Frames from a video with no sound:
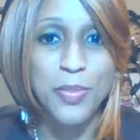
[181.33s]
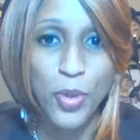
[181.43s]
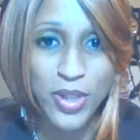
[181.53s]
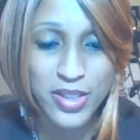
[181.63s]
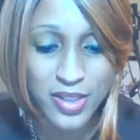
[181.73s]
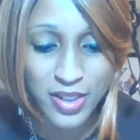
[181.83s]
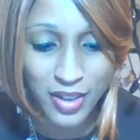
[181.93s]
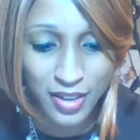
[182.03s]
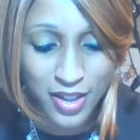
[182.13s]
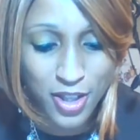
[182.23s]
more than just a
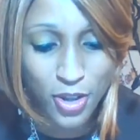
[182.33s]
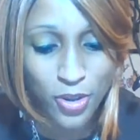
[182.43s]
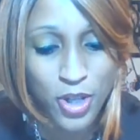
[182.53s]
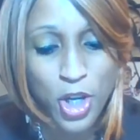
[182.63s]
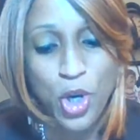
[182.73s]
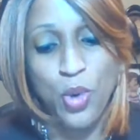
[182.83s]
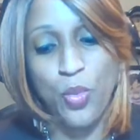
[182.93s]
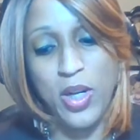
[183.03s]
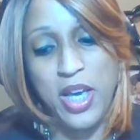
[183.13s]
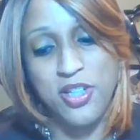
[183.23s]
collegial
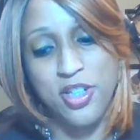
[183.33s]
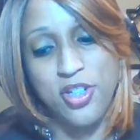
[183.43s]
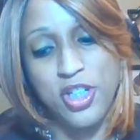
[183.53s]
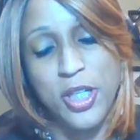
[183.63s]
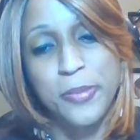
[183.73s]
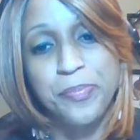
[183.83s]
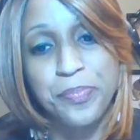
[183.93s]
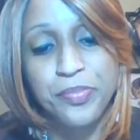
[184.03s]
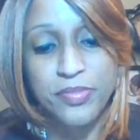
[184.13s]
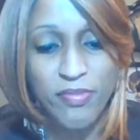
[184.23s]
relationship.
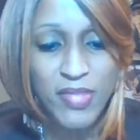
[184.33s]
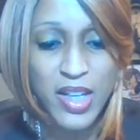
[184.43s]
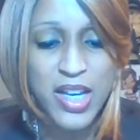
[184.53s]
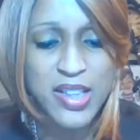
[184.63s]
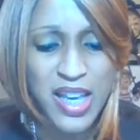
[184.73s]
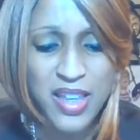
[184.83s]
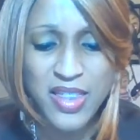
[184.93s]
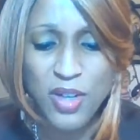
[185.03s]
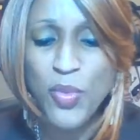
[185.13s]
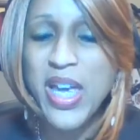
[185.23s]
And
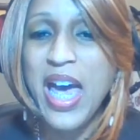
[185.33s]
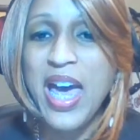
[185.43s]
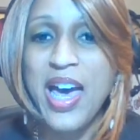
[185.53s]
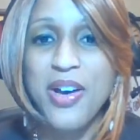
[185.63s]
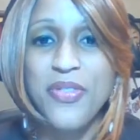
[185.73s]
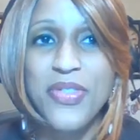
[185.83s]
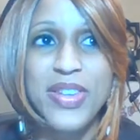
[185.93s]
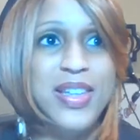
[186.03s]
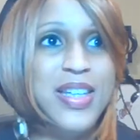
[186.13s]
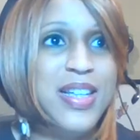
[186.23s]
then we have
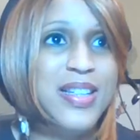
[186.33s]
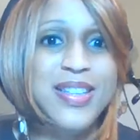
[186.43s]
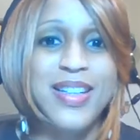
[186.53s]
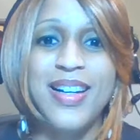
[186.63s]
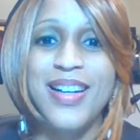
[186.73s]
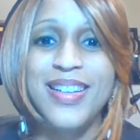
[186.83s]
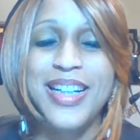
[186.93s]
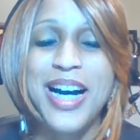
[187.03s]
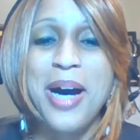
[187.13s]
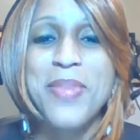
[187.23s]
these
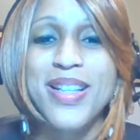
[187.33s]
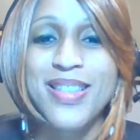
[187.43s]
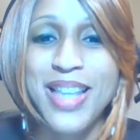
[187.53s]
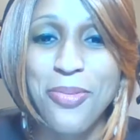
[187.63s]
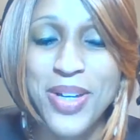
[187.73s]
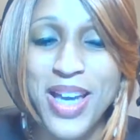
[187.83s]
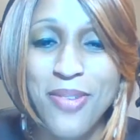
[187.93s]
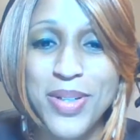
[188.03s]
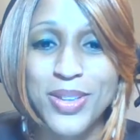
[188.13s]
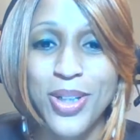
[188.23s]
comments that we have
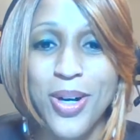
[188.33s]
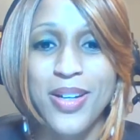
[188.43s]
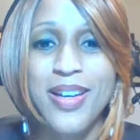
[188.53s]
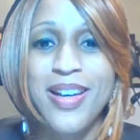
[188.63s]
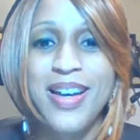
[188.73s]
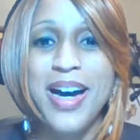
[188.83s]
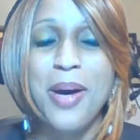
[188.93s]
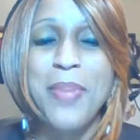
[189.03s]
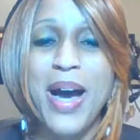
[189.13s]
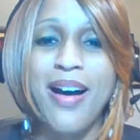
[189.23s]
been taught
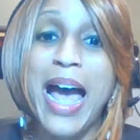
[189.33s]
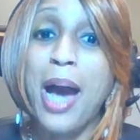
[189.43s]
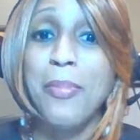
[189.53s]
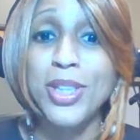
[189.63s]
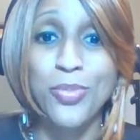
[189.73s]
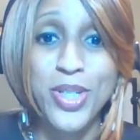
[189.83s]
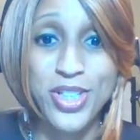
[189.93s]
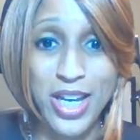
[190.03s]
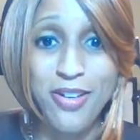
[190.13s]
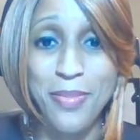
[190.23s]
about how much we
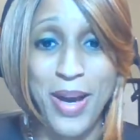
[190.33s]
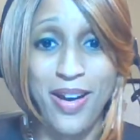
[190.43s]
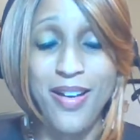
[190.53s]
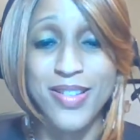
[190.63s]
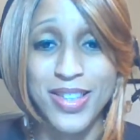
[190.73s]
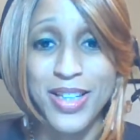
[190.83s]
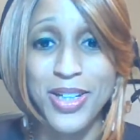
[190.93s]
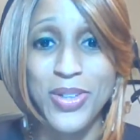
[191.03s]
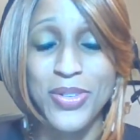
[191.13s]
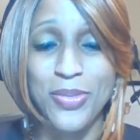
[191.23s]
share about
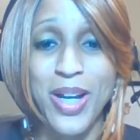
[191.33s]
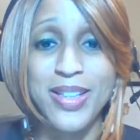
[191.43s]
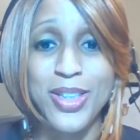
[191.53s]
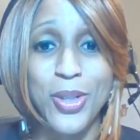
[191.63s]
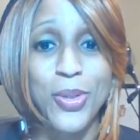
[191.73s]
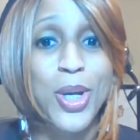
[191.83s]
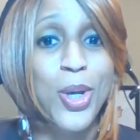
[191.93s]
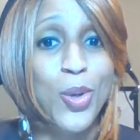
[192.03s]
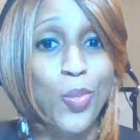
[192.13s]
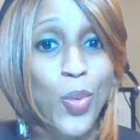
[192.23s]
ourselves, right? So
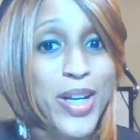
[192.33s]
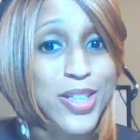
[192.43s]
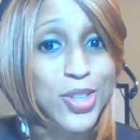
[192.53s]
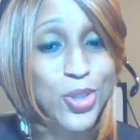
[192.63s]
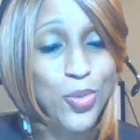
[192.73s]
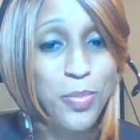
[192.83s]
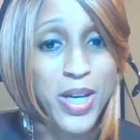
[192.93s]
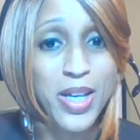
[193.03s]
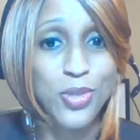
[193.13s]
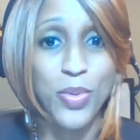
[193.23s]
what is too
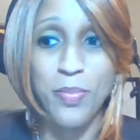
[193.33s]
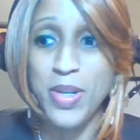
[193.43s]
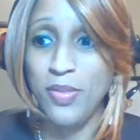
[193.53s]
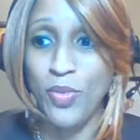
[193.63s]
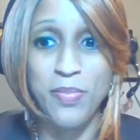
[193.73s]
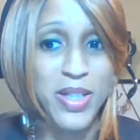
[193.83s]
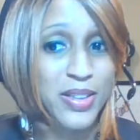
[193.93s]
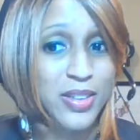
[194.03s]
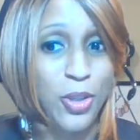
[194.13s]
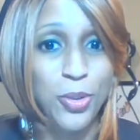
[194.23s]
much? We've been
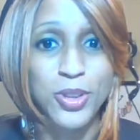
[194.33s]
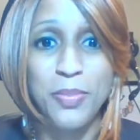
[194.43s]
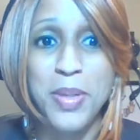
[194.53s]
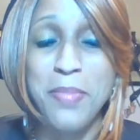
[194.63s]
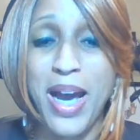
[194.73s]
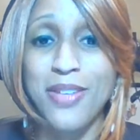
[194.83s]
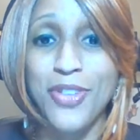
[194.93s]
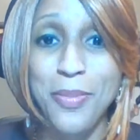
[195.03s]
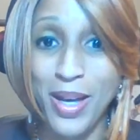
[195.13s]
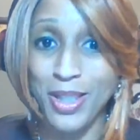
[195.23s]
told to be
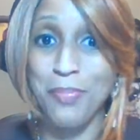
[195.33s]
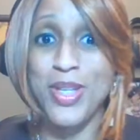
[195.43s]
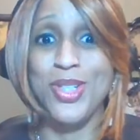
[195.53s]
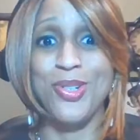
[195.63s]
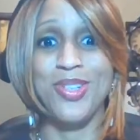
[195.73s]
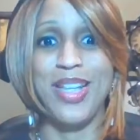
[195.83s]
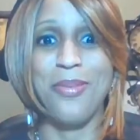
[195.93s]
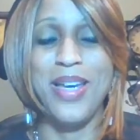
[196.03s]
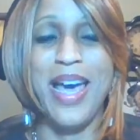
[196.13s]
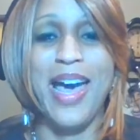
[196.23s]
mindful about the pictures that
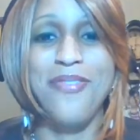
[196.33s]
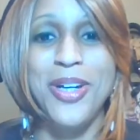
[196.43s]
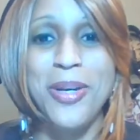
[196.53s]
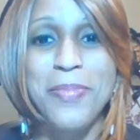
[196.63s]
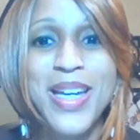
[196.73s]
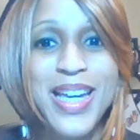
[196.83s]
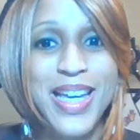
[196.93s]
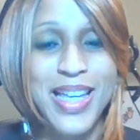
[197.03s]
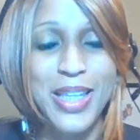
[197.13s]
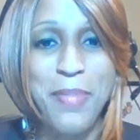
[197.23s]
we have up
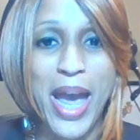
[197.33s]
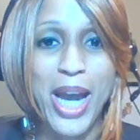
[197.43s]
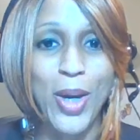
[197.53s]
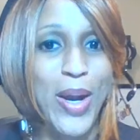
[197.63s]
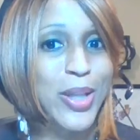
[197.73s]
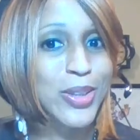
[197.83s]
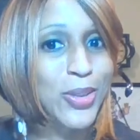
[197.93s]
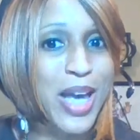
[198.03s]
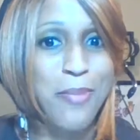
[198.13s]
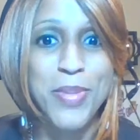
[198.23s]
in the background.
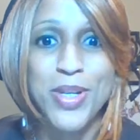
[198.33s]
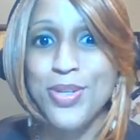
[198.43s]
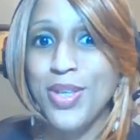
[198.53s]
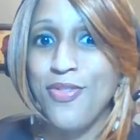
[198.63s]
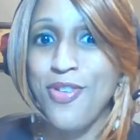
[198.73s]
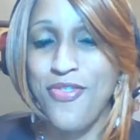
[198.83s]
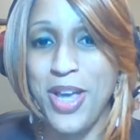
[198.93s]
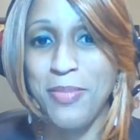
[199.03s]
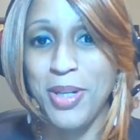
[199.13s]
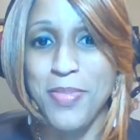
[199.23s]
Don't have pictures of your
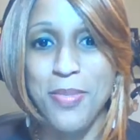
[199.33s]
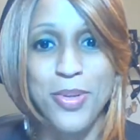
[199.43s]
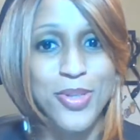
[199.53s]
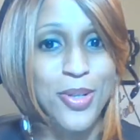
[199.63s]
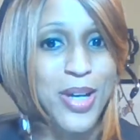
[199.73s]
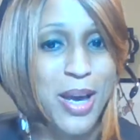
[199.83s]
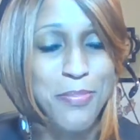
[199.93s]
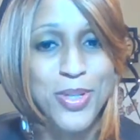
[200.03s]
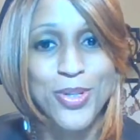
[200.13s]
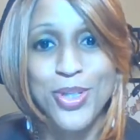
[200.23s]
family members. Don't have
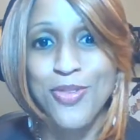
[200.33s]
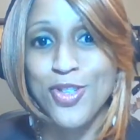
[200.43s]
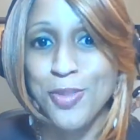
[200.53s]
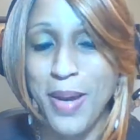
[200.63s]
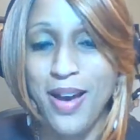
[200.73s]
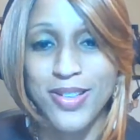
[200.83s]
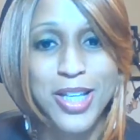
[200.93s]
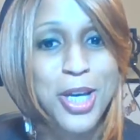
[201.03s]
pictures of your spouse.